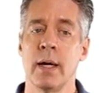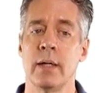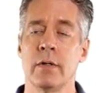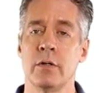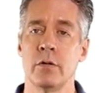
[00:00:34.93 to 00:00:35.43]

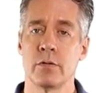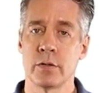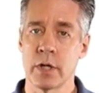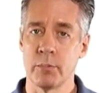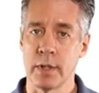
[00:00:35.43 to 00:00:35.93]
and then
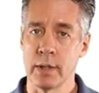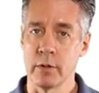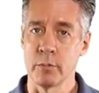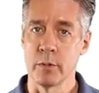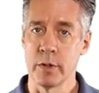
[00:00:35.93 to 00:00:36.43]
users can be
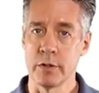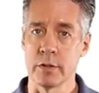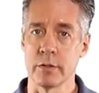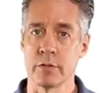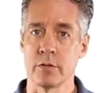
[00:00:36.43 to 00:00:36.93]
given
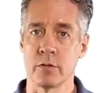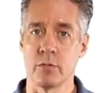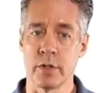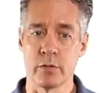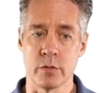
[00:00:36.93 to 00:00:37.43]
permissions to
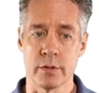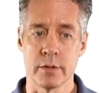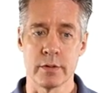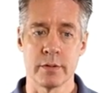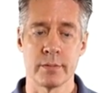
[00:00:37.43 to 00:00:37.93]

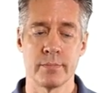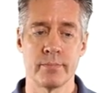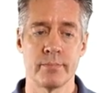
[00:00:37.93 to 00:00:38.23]
resources.